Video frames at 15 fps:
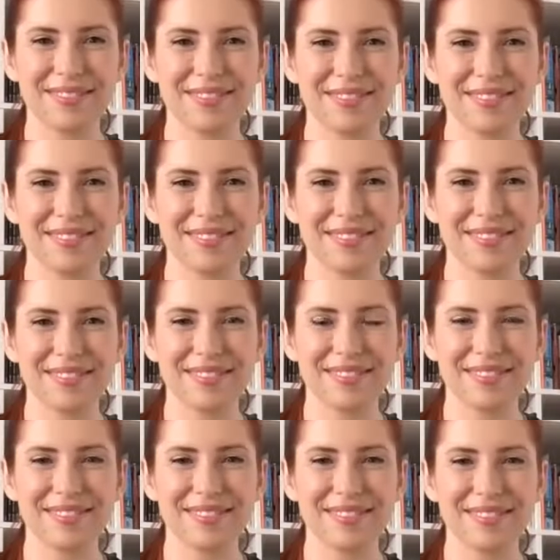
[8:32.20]

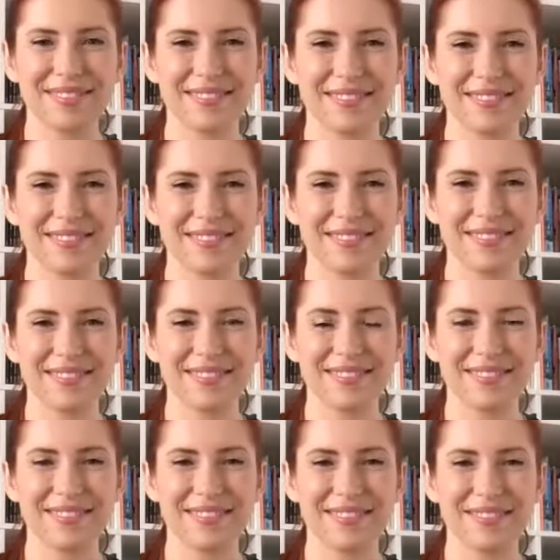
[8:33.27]

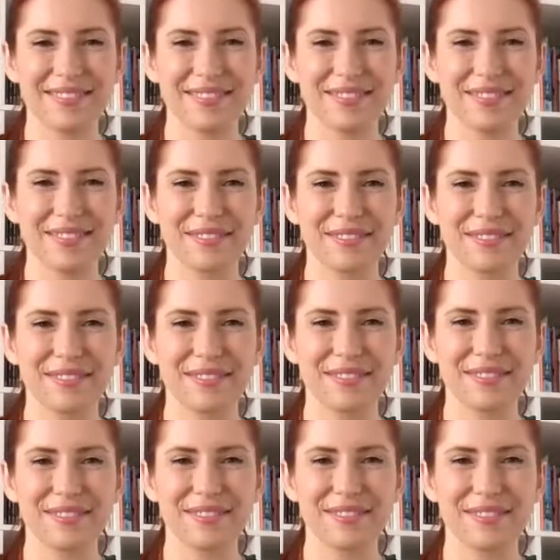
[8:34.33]

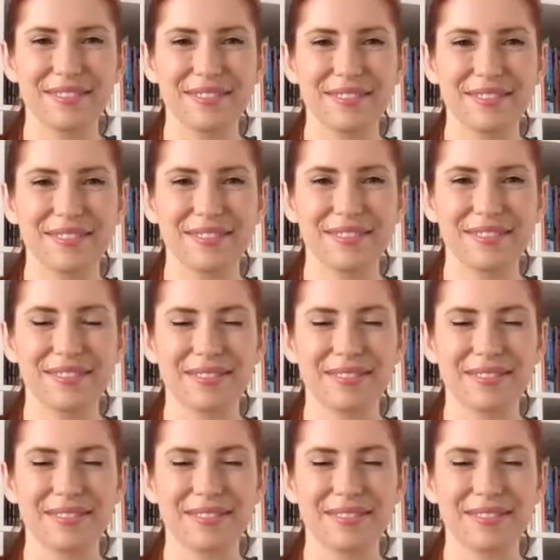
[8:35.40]
[no speech]